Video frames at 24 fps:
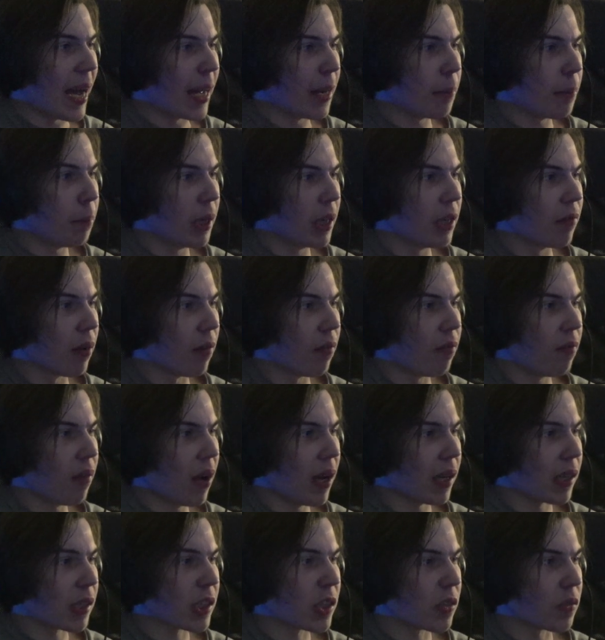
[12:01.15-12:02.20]
big of a
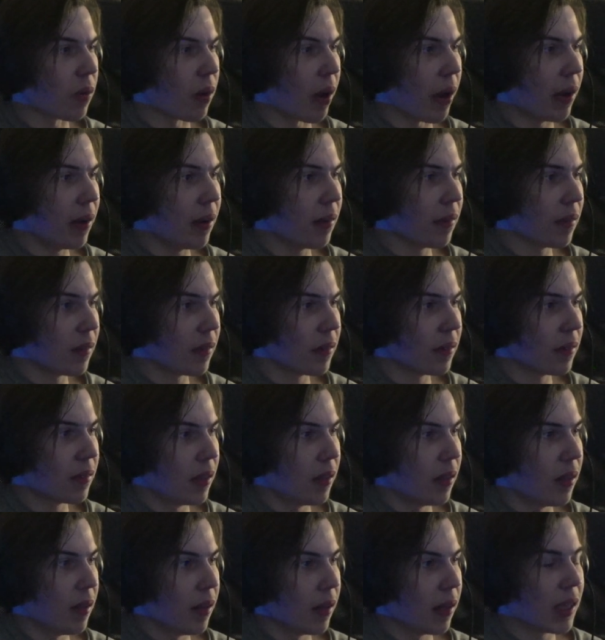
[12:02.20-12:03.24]
fuss, right?
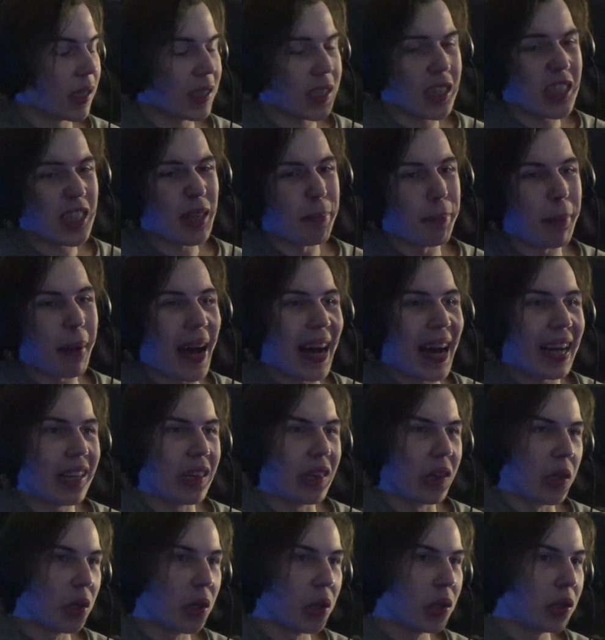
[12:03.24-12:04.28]
Because it's a bad
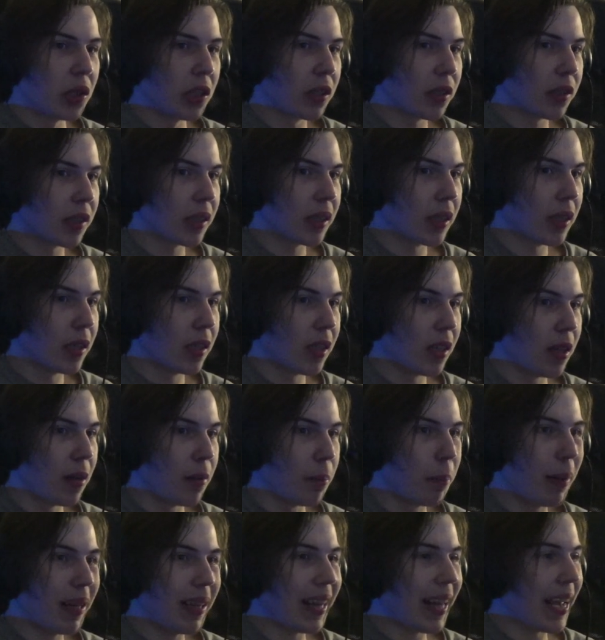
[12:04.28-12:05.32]
look,
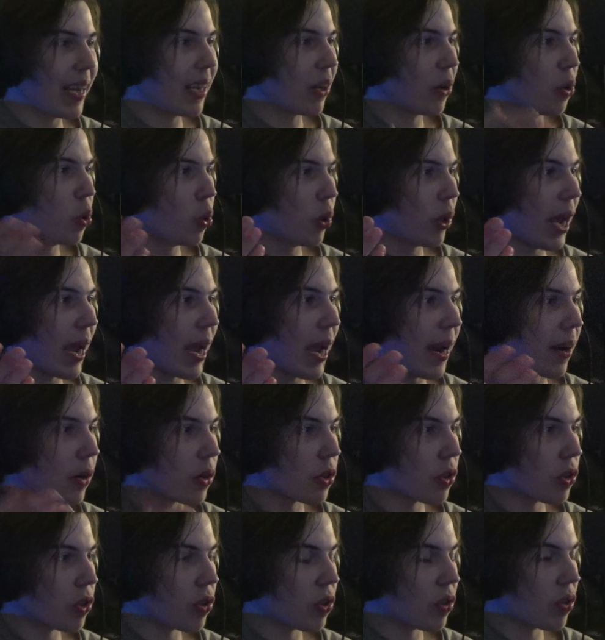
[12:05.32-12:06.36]
but, like, who
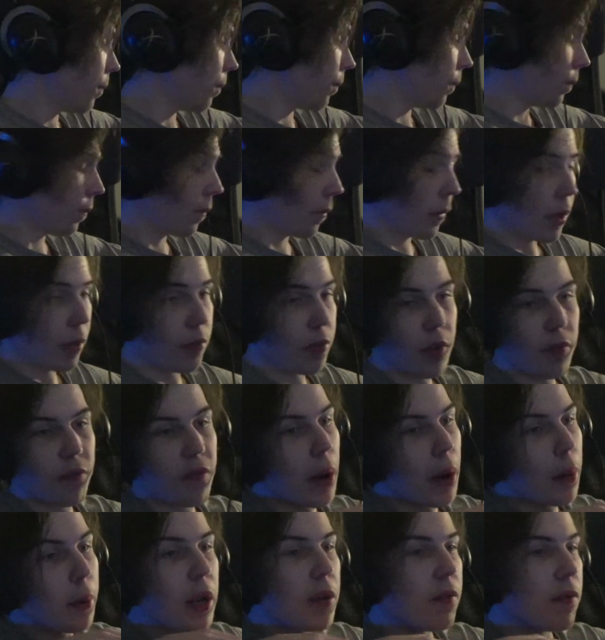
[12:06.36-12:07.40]
cares? The
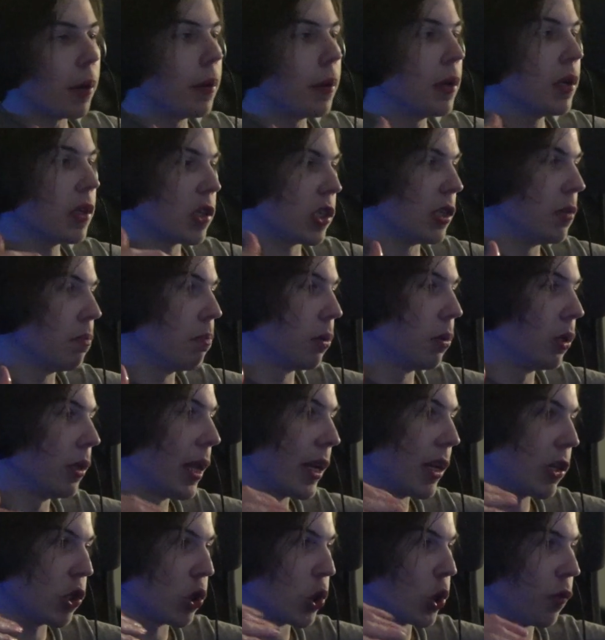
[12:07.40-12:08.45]
very, very simple, like,
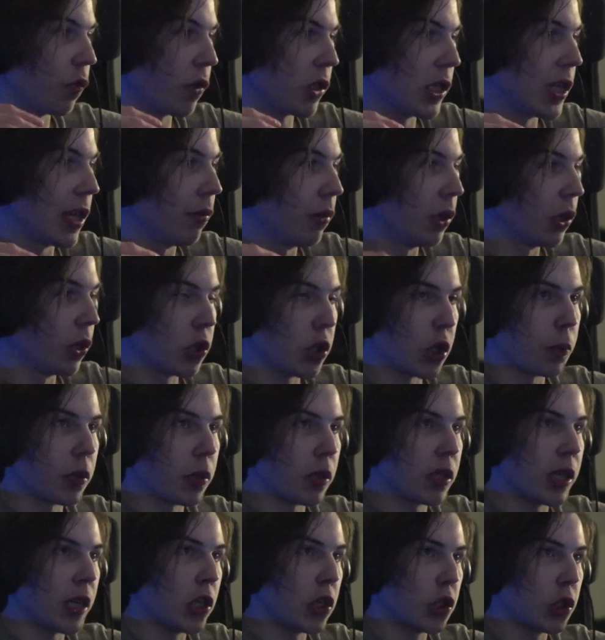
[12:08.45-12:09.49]
surface-level
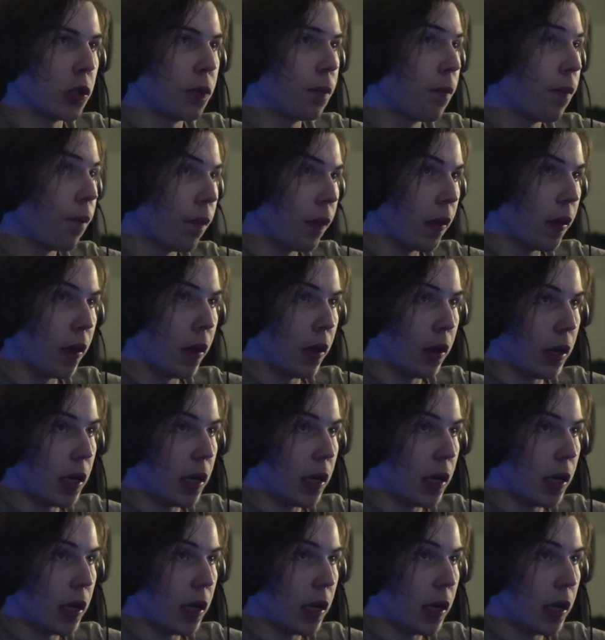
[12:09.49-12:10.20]
interpretation is